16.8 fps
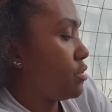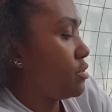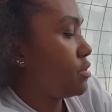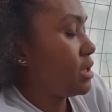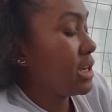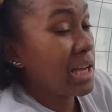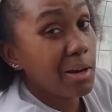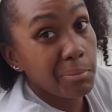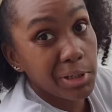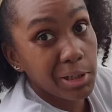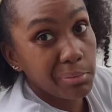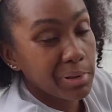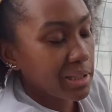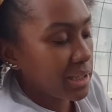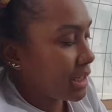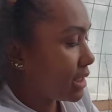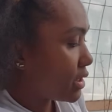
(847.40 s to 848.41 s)
how many
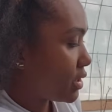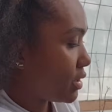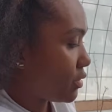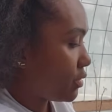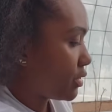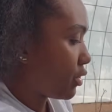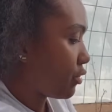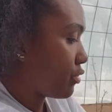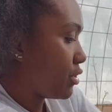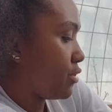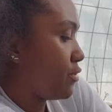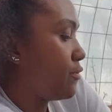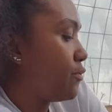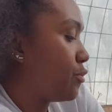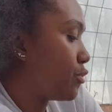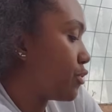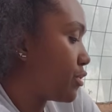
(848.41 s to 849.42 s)
plants, 3 or
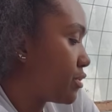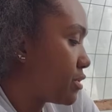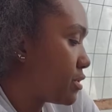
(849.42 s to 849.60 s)
4.